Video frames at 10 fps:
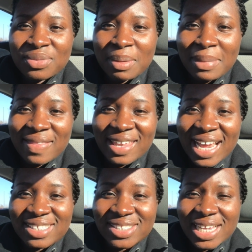meant that I
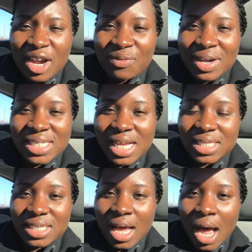had to sacrifice
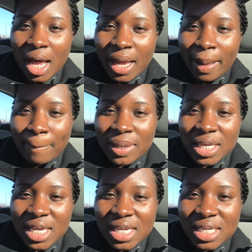that time,
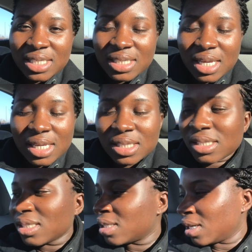because it's